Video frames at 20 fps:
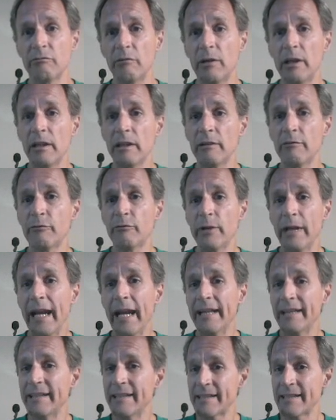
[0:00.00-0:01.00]
Well, if we
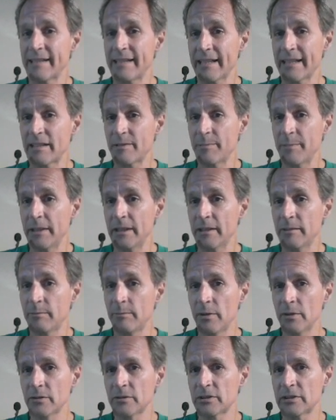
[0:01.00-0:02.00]
add the 6b to
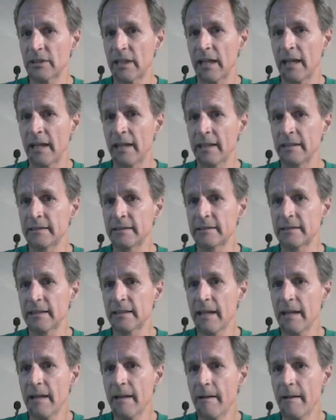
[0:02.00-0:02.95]
both sides,